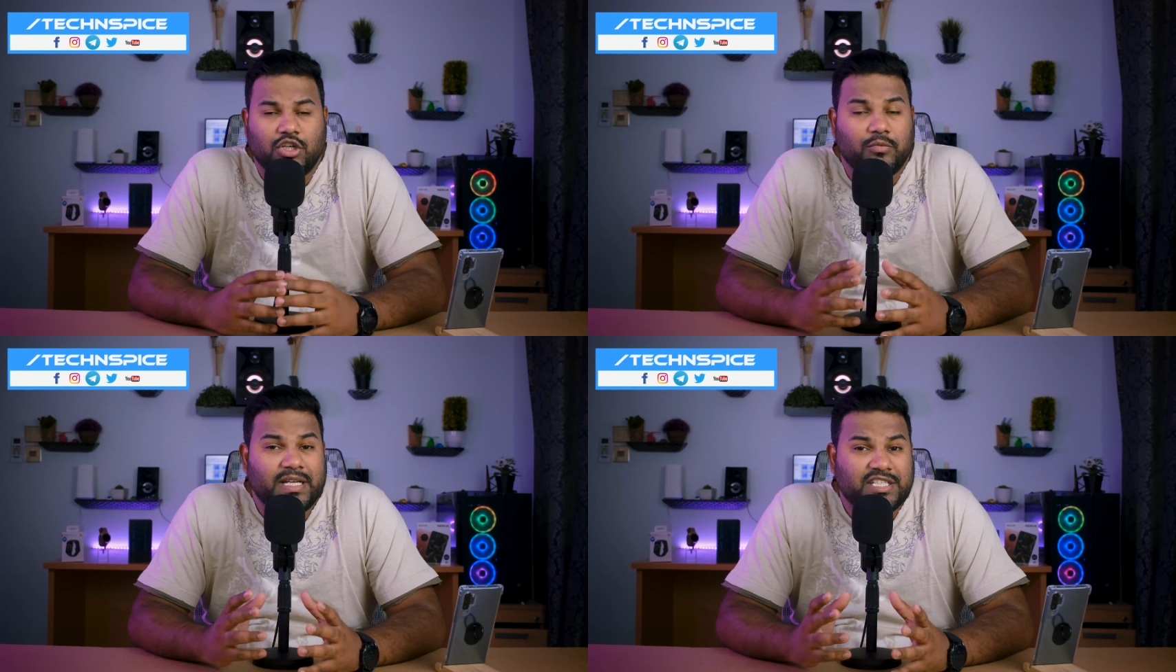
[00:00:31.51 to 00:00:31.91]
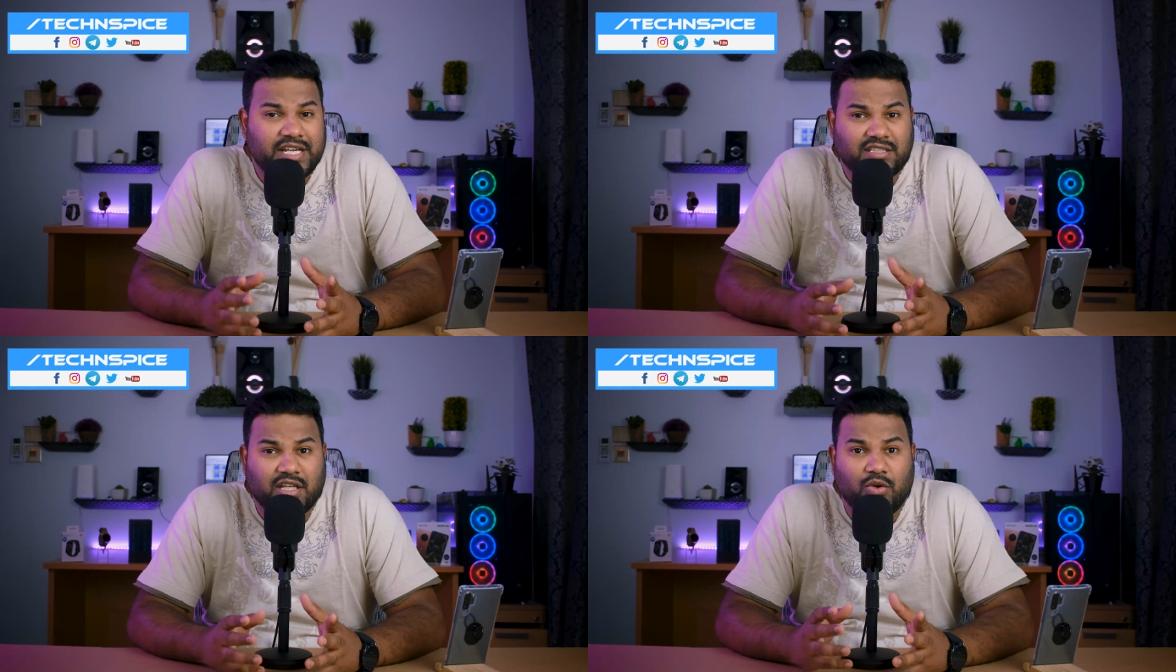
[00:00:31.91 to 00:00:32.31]
You may
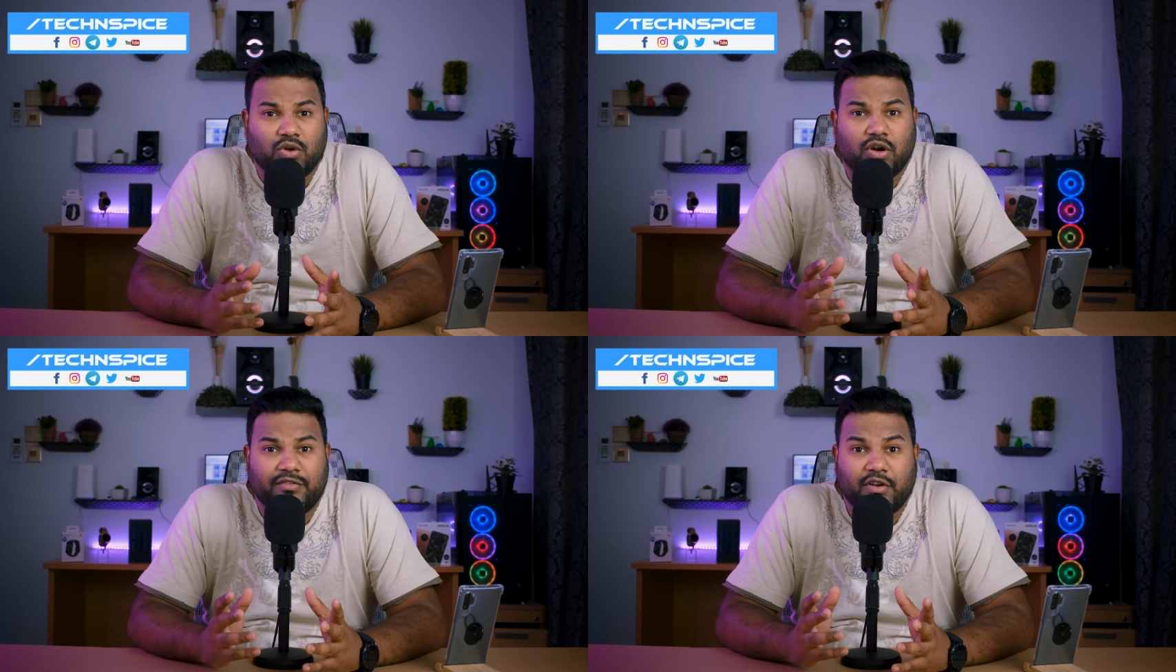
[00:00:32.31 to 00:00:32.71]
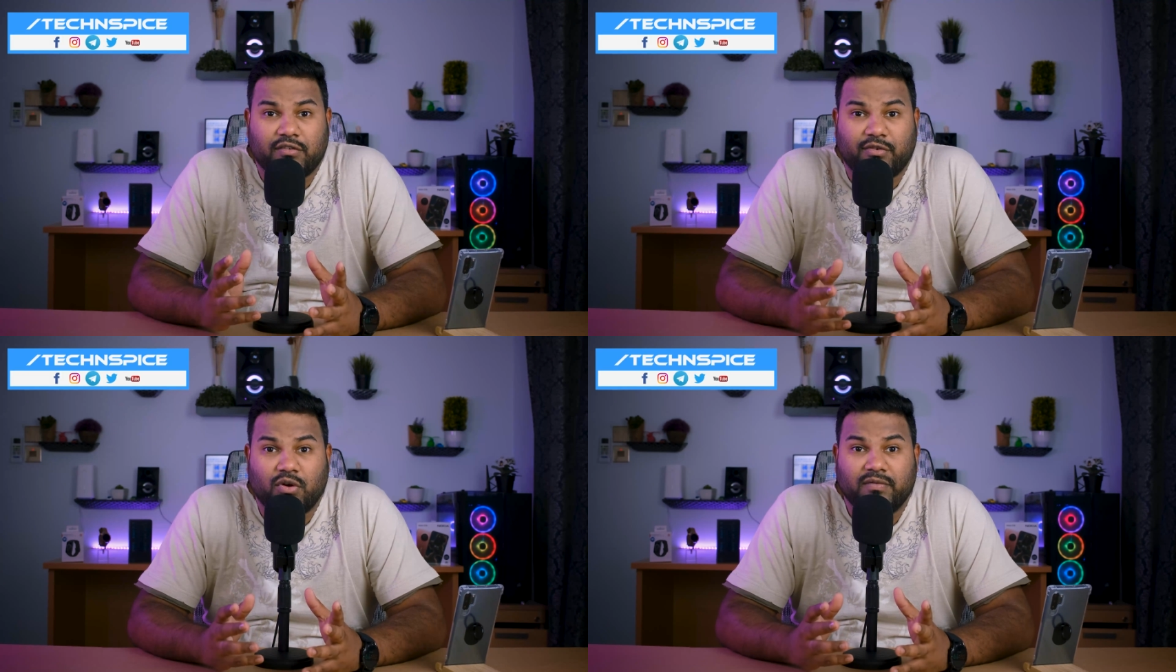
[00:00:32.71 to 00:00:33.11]
change the look of
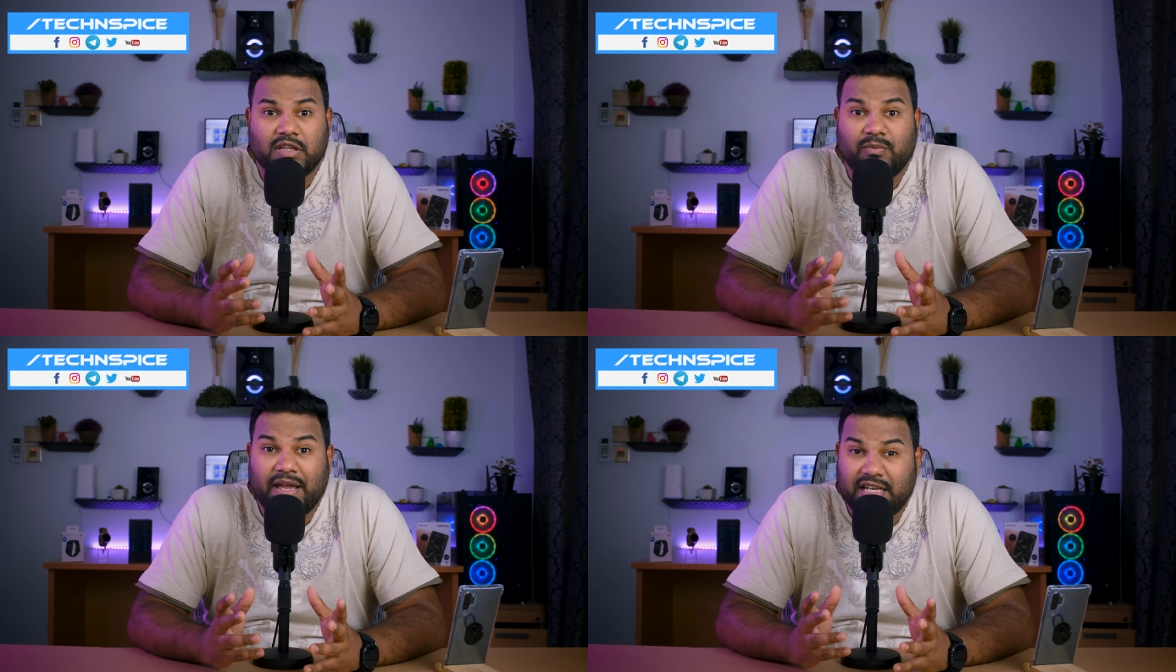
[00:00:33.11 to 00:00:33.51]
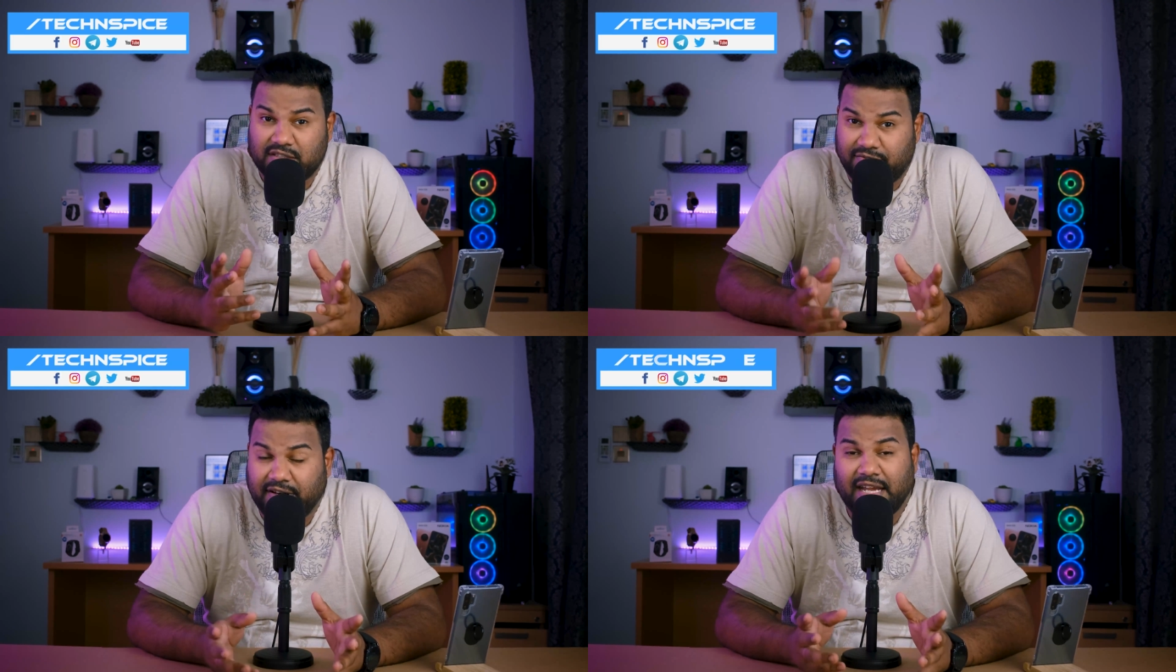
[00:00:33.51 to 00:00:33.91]
your phone with
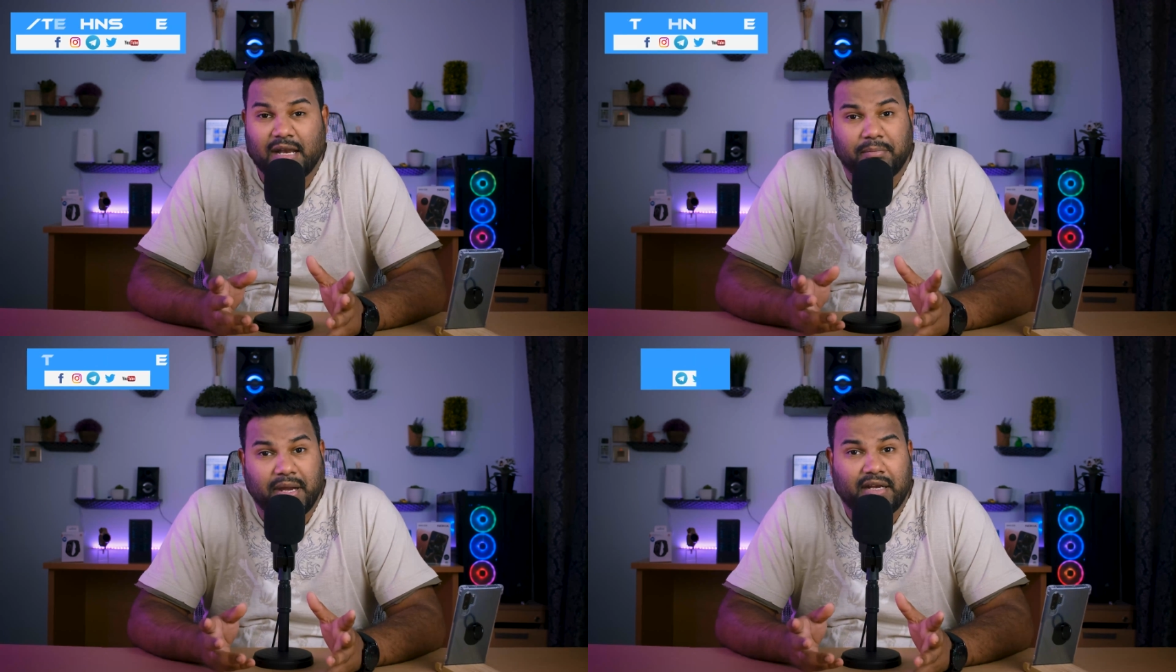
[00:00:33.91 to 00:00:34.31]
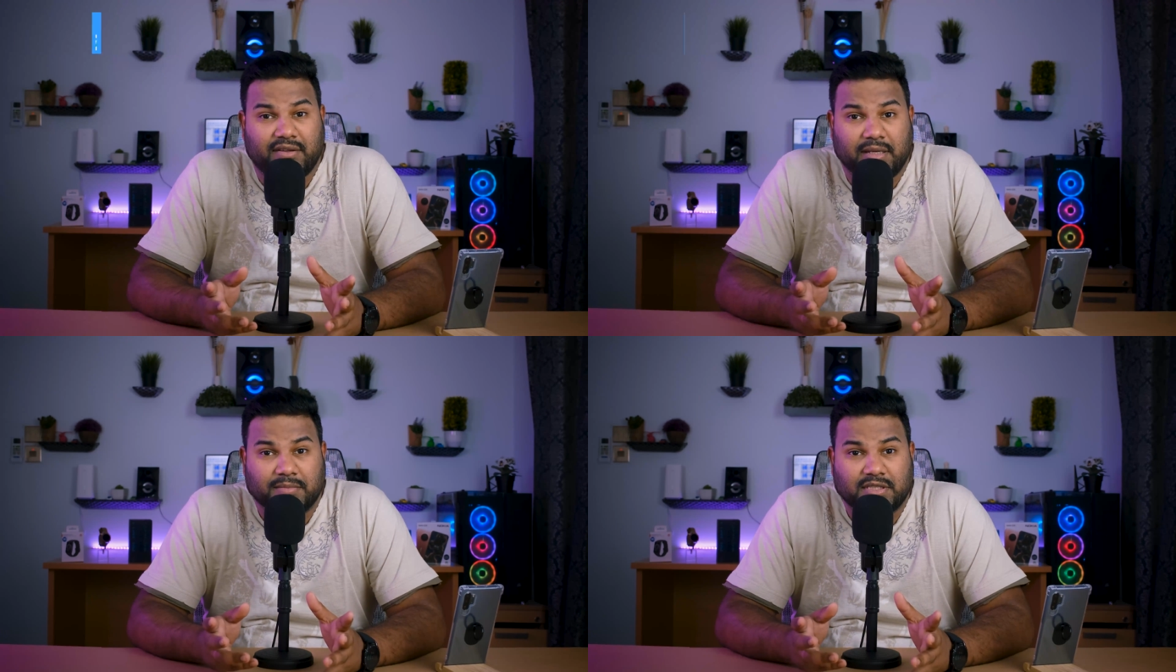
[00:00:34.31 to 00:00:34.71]
various free and paid
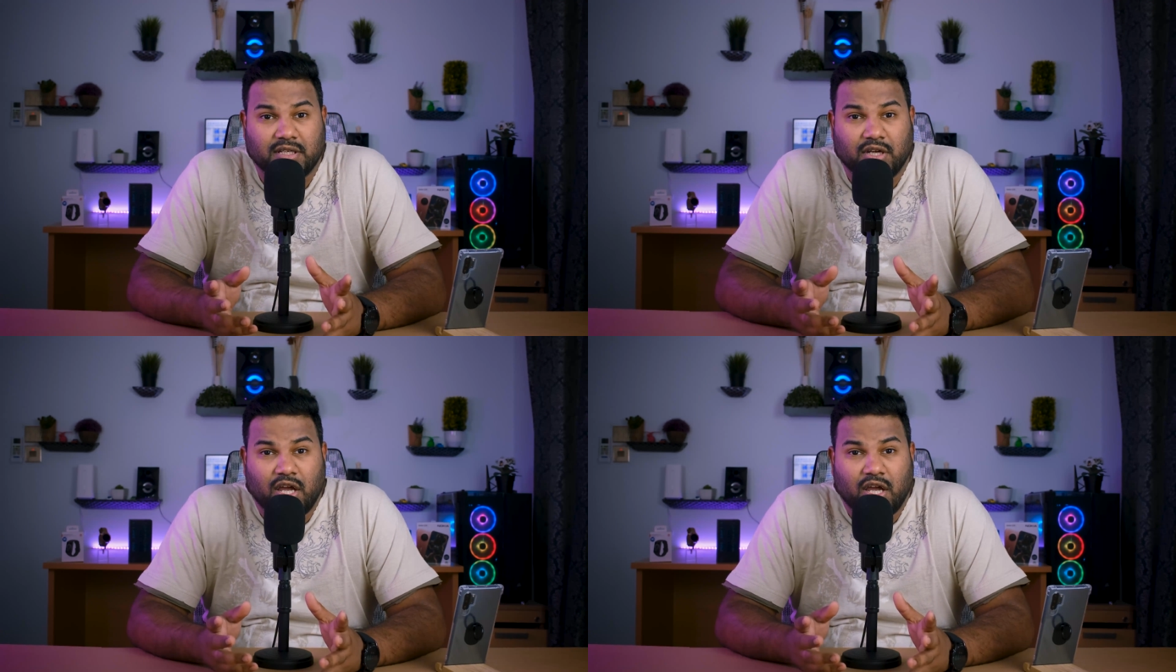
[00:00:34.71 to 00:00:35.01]
themes.